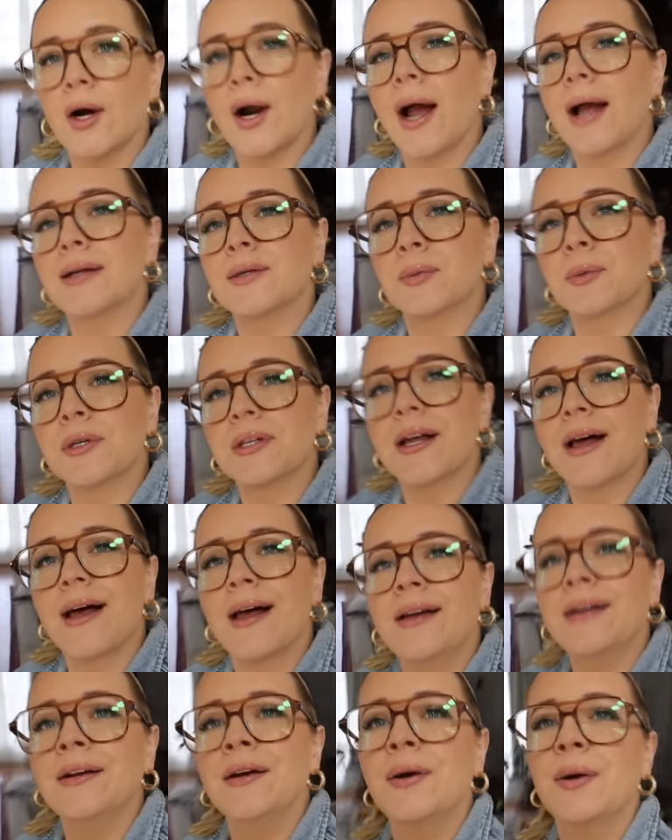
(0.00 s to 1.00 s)
right, we're
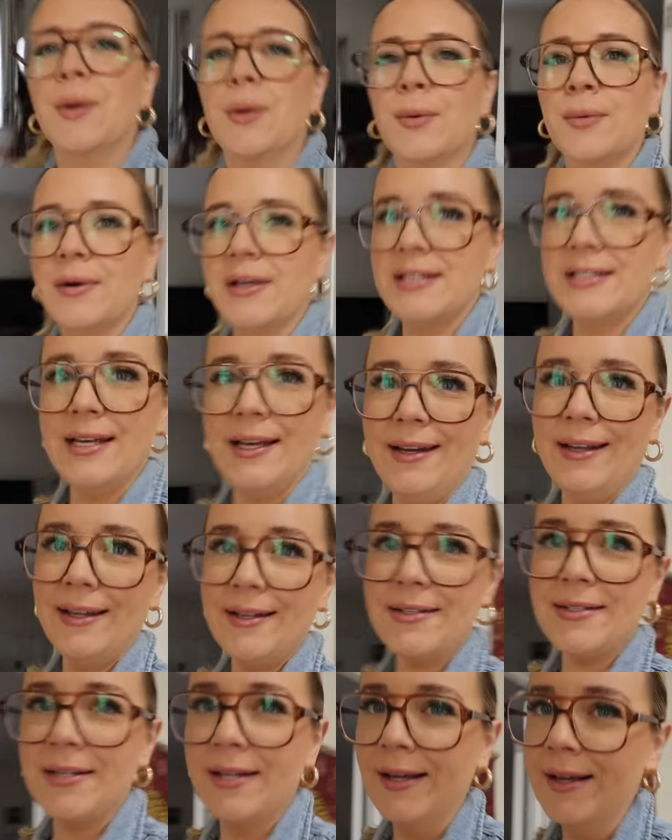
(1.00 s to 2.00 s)
done. We did
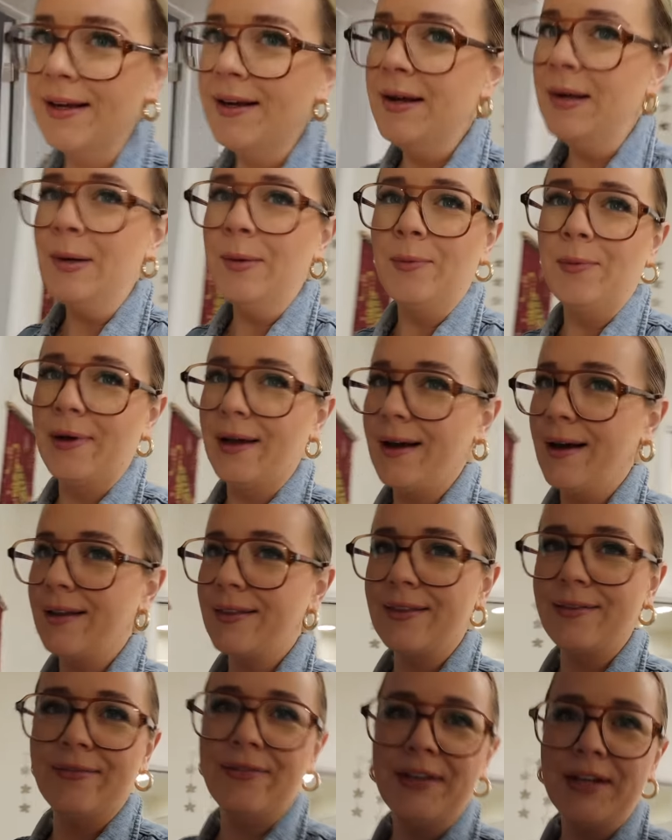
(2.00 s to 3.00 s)
it we
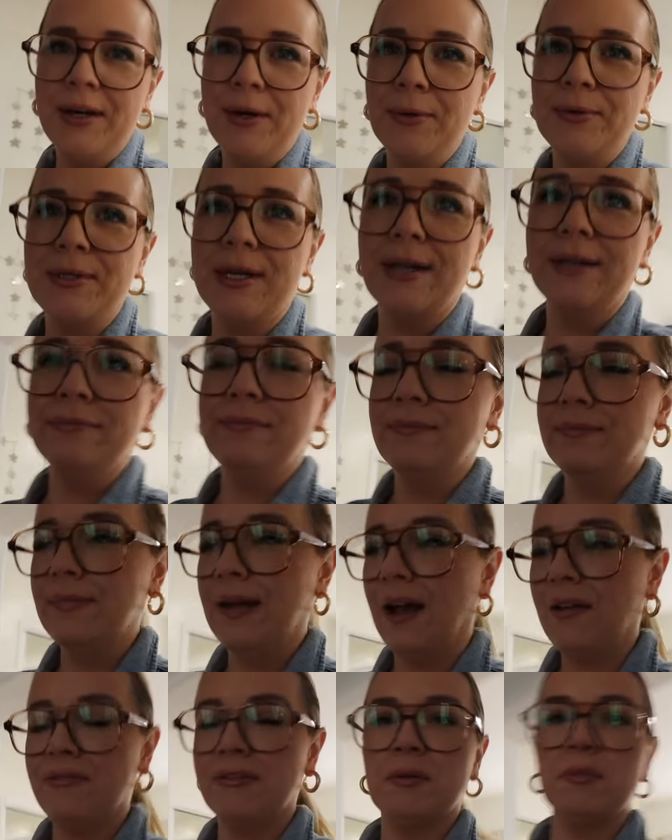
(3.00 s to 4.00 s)
got the video done.
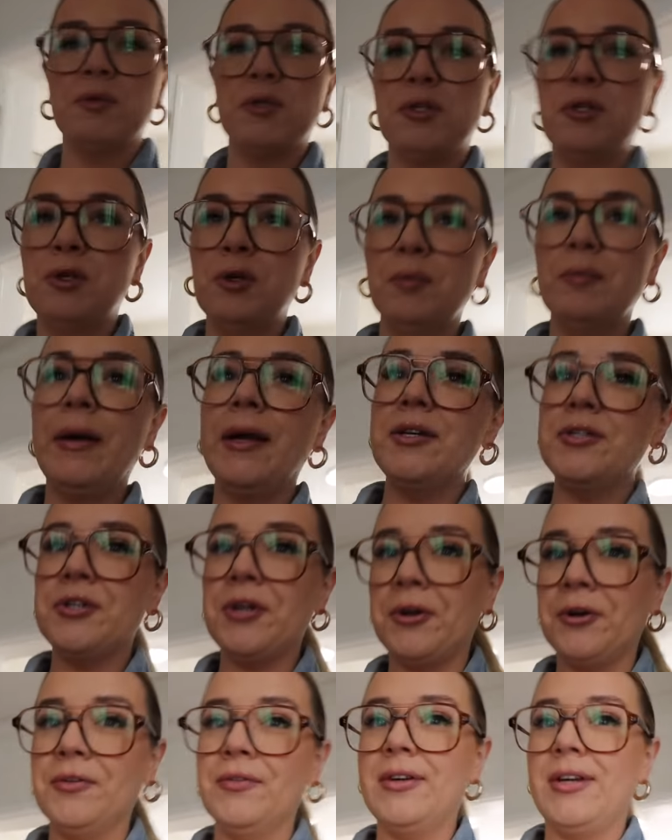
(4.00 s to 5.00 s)
I filmed two main
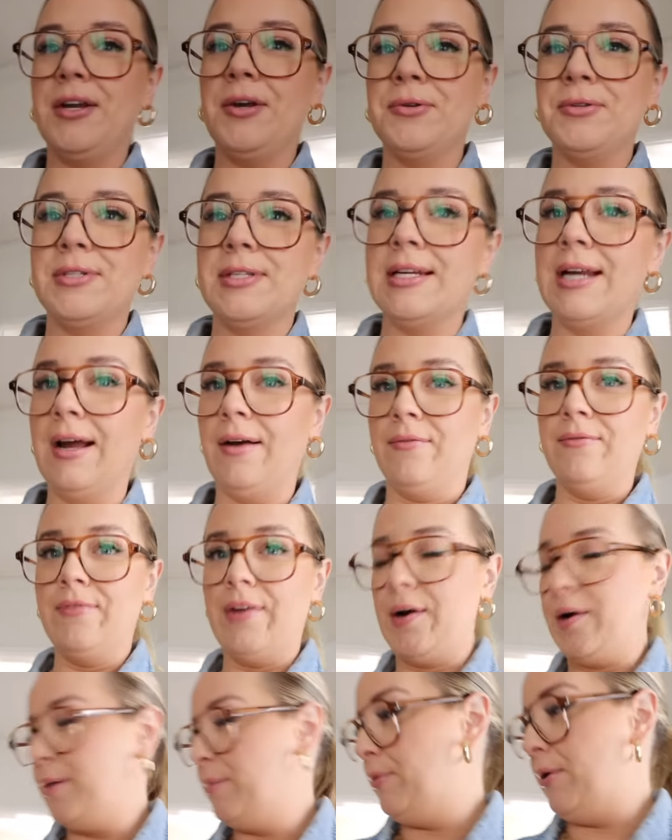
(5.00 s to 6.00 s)
channel videos today. I'm
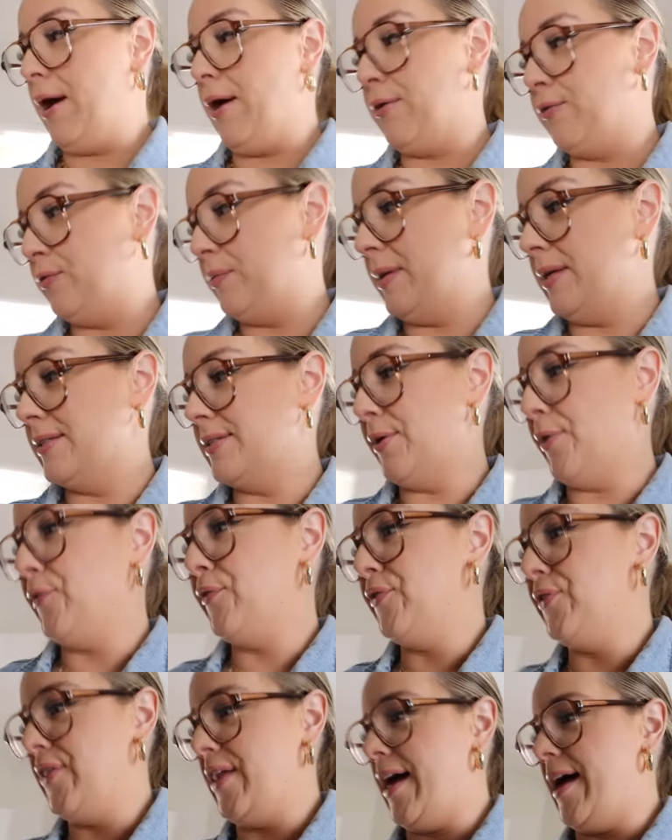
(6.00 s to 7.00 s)
very proud of
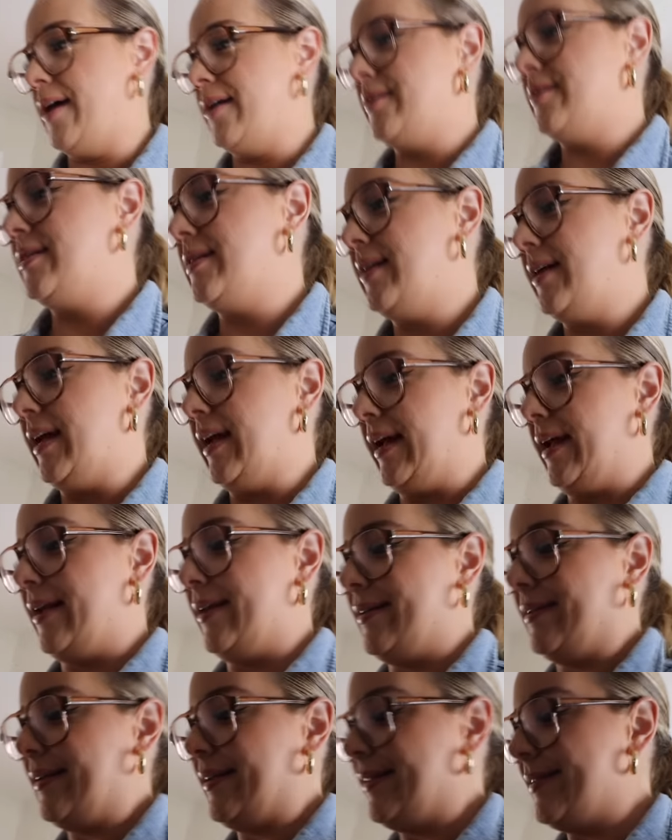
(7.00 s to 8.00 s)
myself for that.
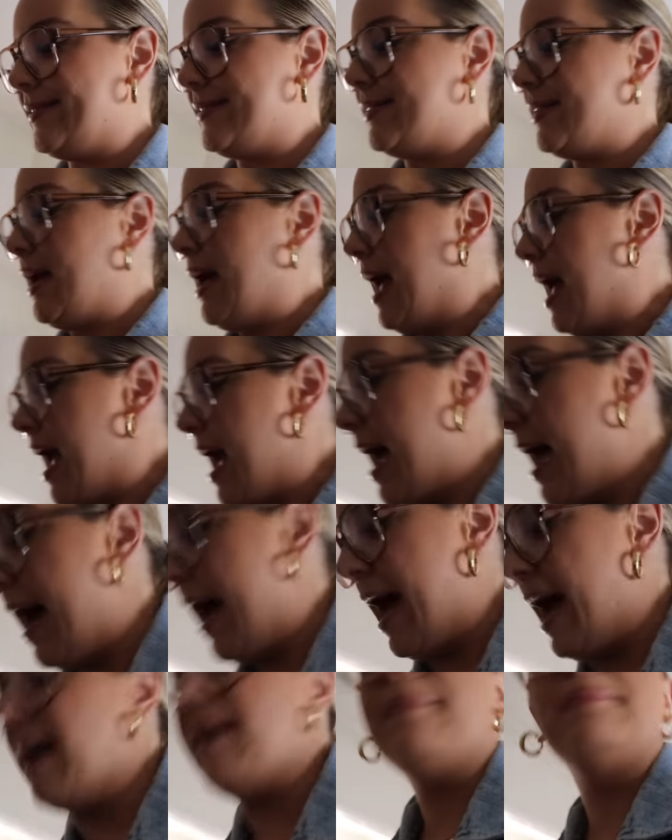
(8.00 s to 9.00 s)
And it is
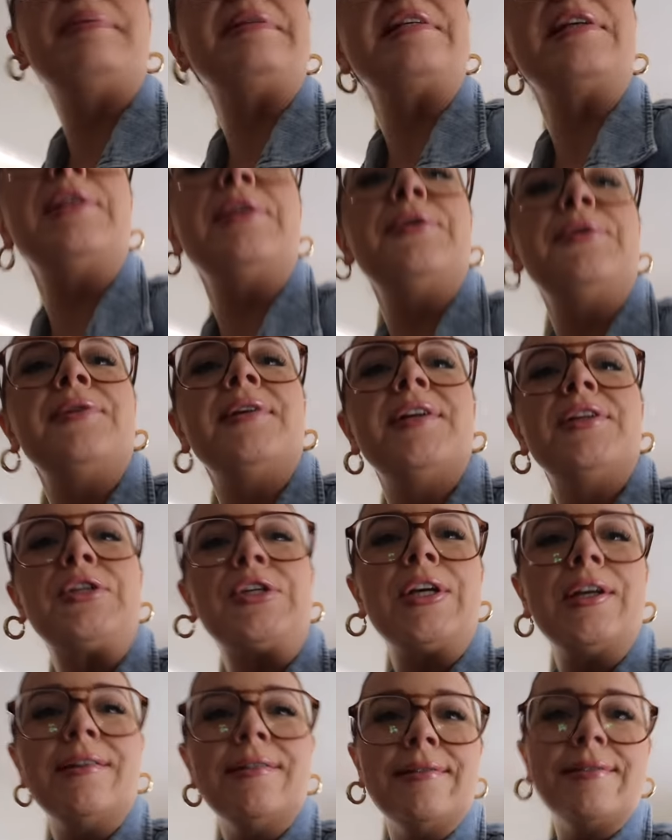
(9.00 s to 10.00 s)
absolutely
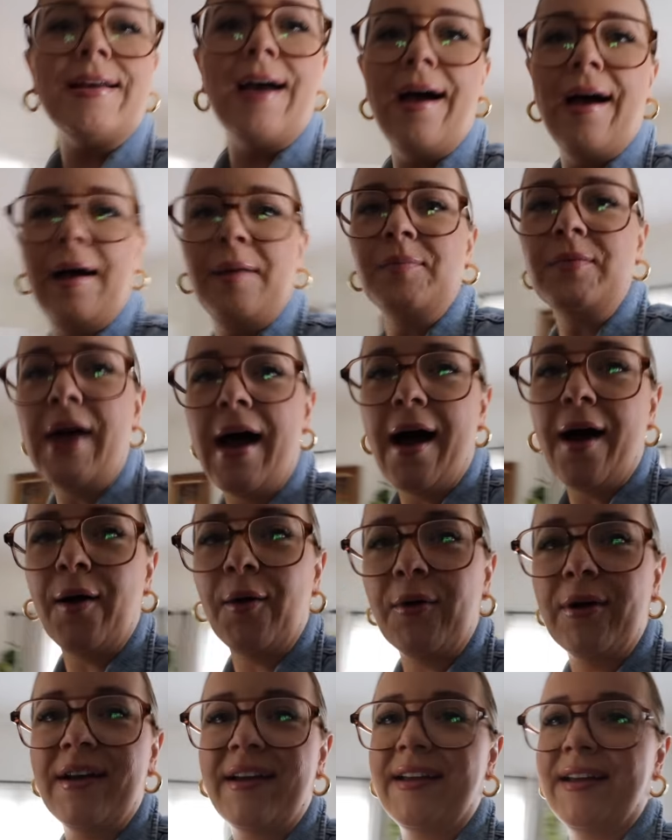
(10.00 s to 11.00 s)
chill time
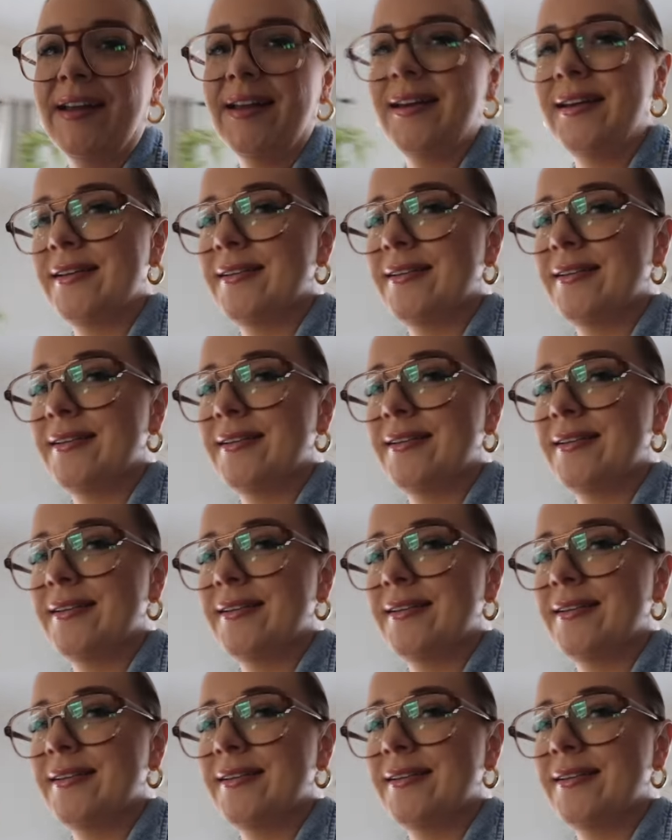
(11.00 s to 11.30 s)
now. It